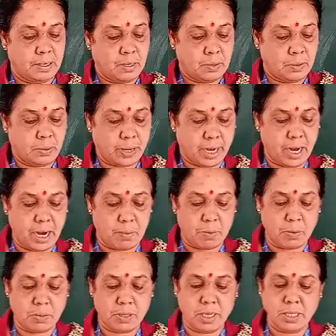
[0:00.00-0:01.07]
Okay,
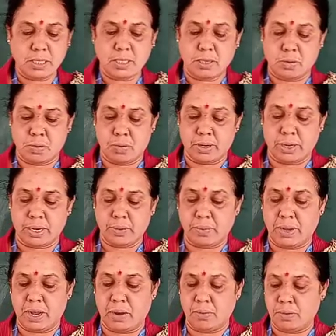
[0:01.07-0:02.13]
about this already
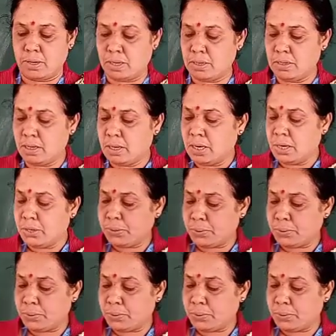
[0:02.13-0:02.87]
we have learned.